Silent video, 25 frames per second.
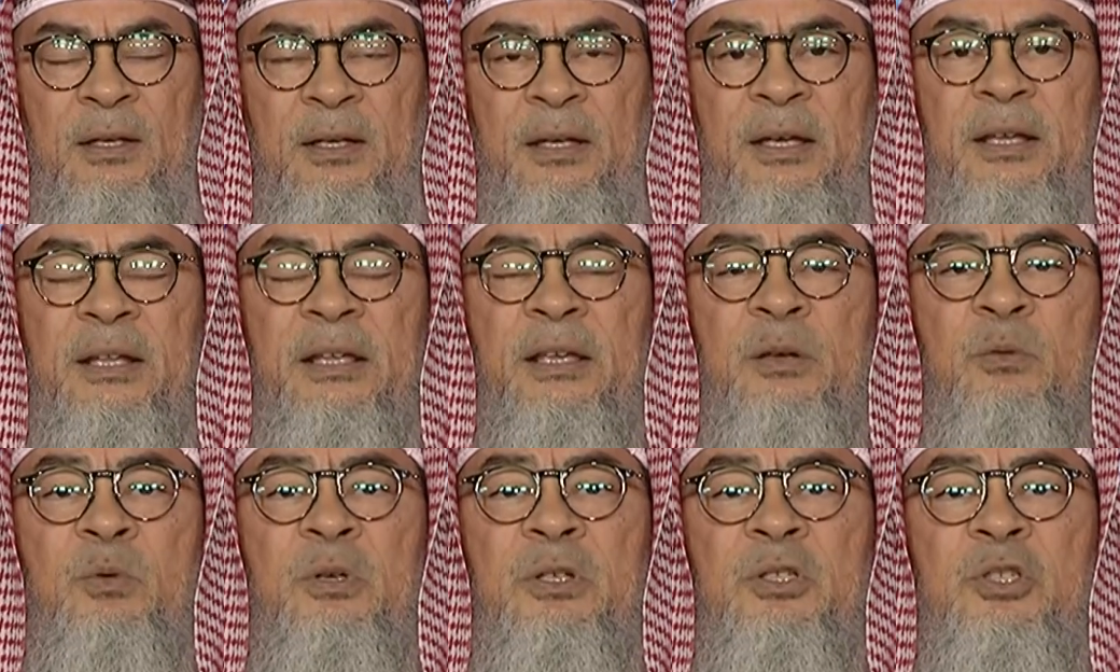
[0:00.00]
And
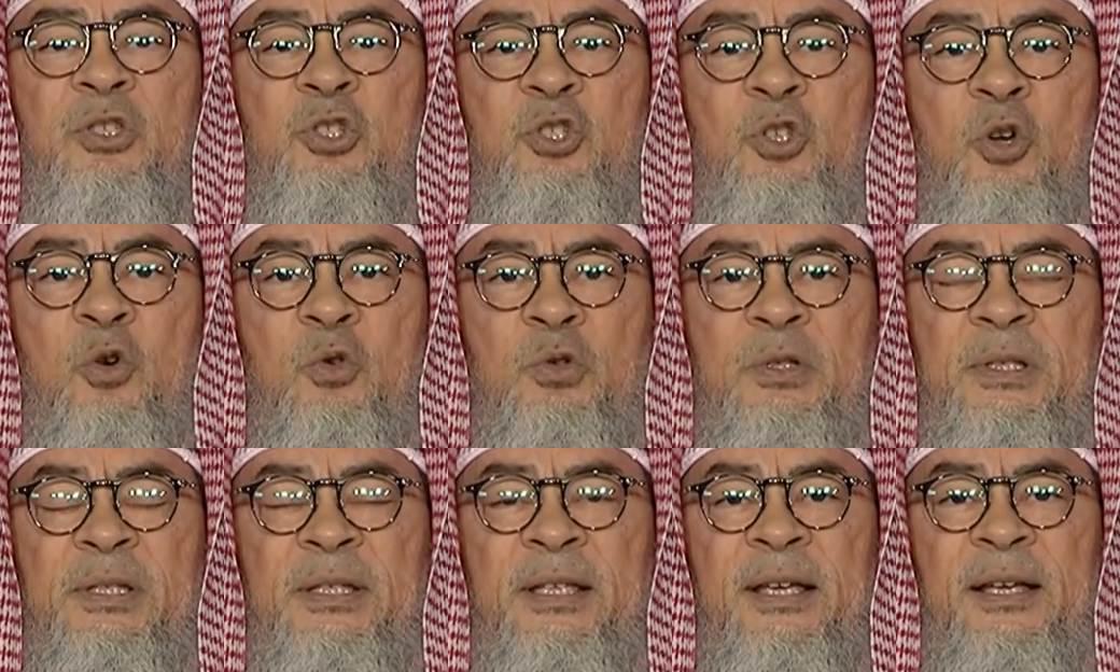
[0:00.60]
he was so
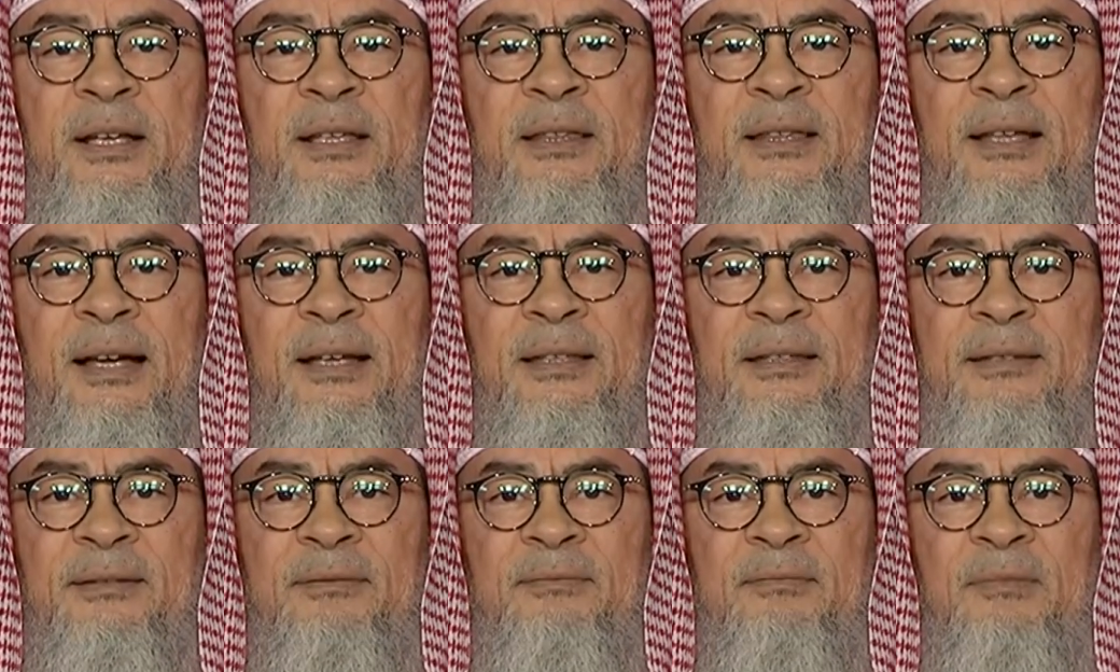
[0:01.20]
sick
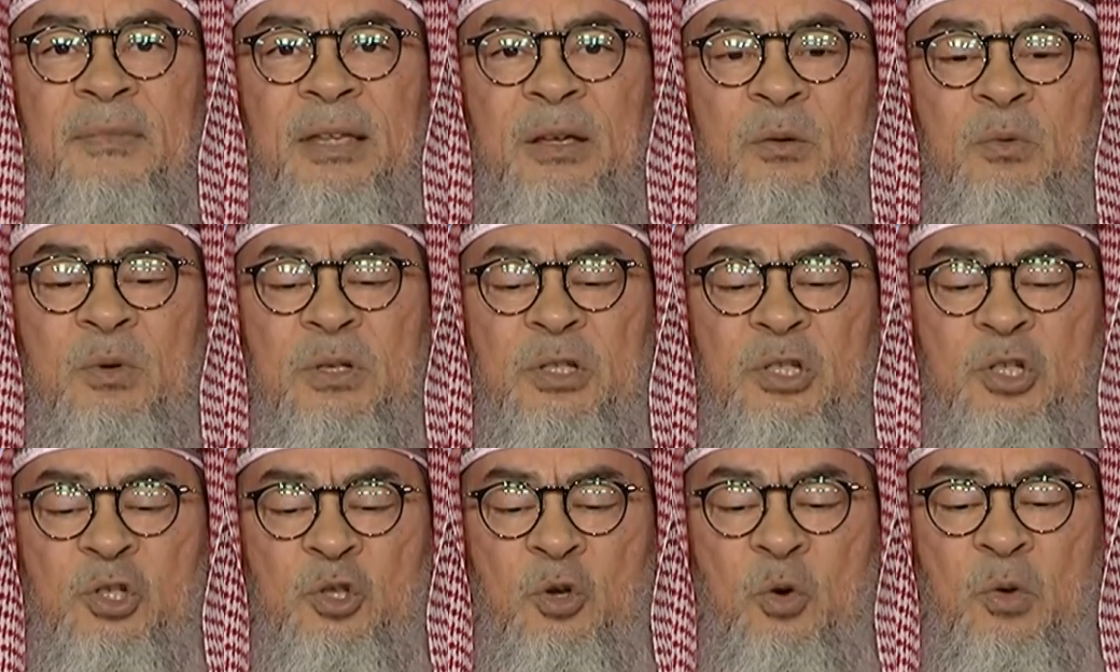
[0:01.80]
that he
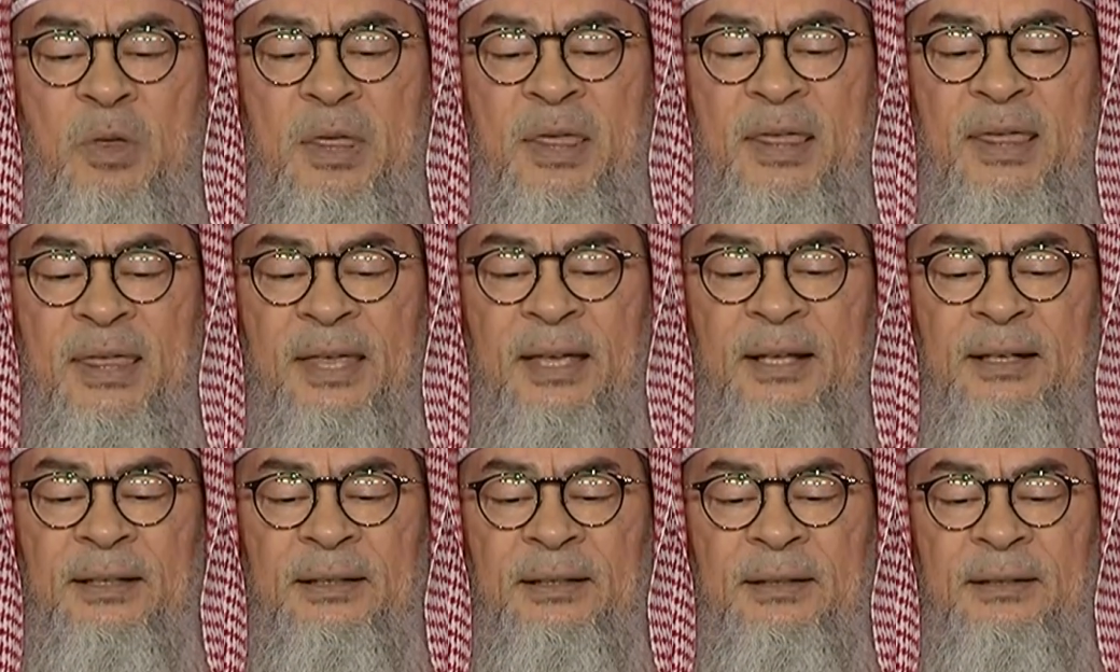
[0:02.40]
was so
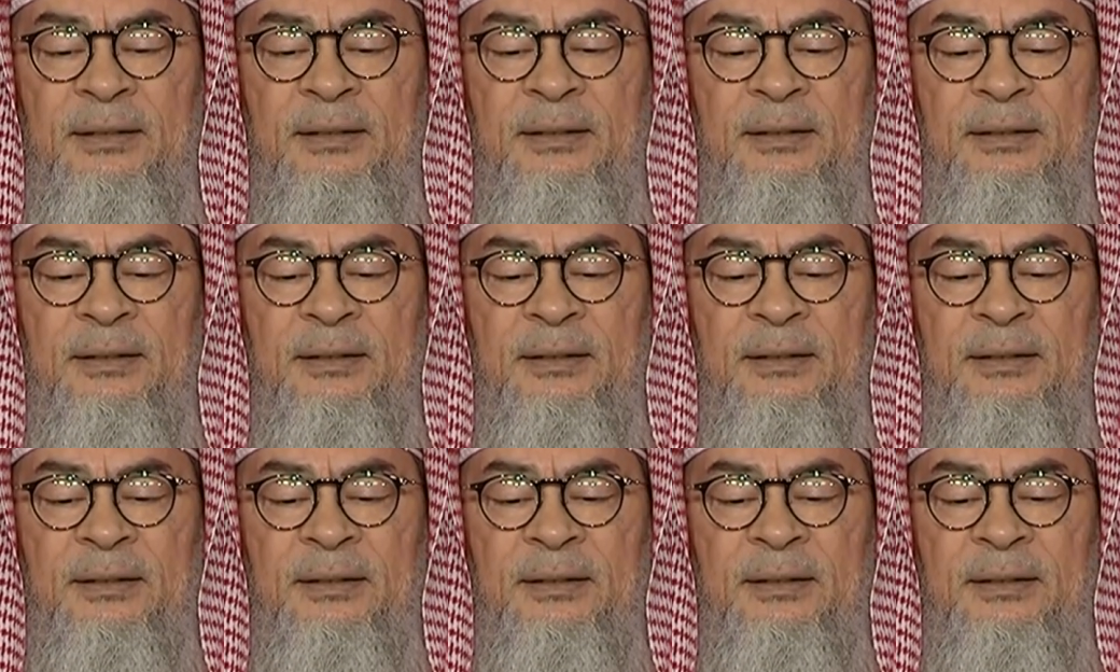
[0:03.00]
thin